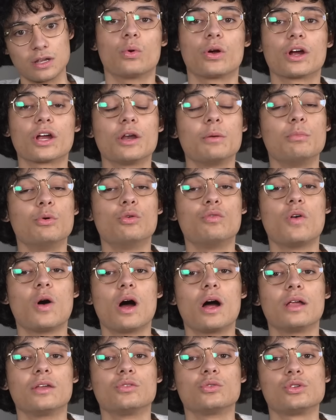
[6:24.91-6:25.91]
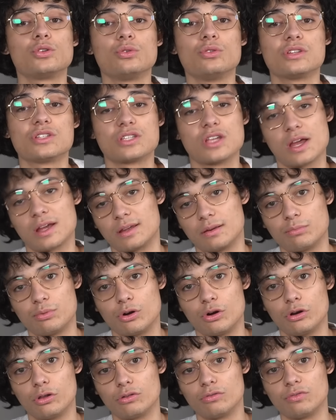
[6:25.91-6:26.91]
We're gonna move on to the second
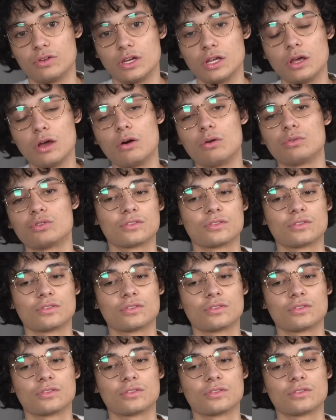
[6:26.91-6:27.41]
part of the video.